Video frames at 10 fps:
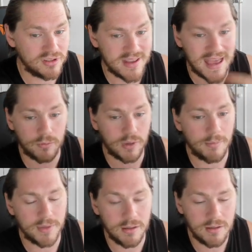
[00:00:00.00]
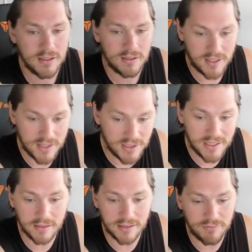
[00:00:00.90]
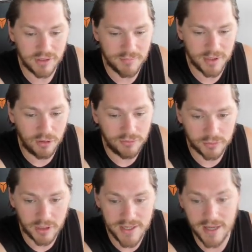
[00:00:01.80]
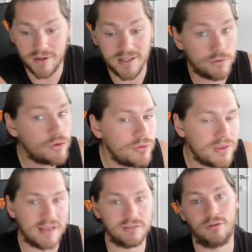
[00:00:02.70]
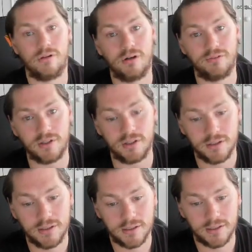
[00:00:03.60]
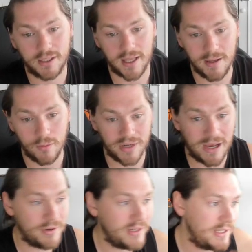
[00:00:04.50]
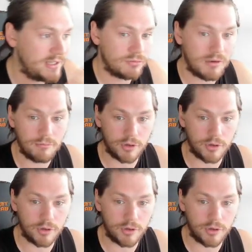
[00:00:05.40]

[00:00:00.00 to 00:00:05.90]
of doubt will come in, and then you need to level up the offer, right? Now I need a $2,000 offer. Okay, or now I need to integrate